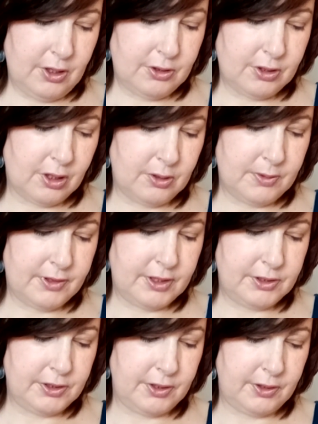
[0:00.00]
Turn
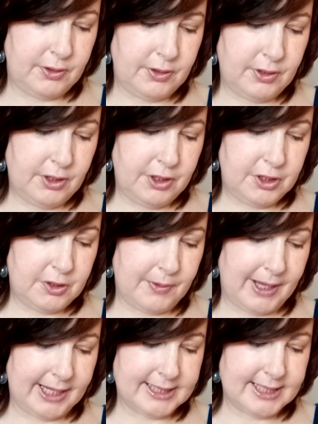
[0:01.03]
within you to
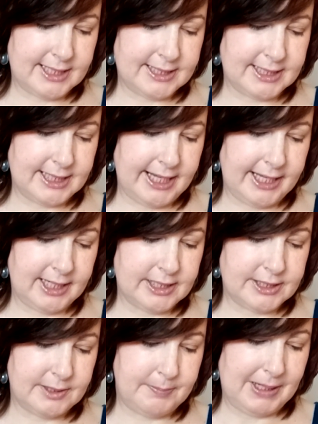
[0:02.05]
access this
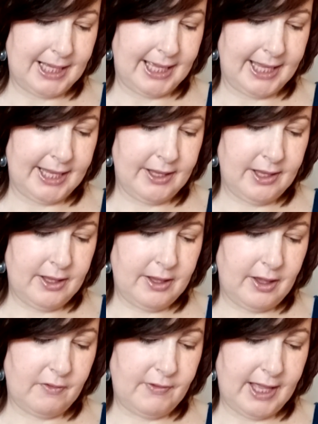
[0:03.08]
endless supply
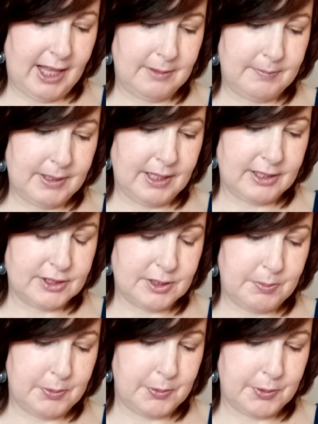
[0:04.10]
of help and
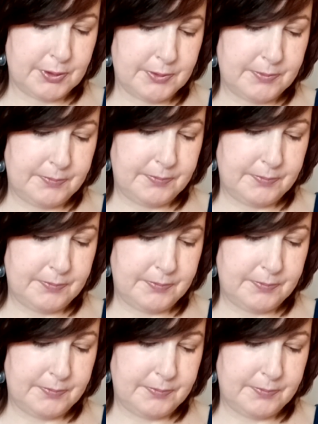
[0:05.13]
support.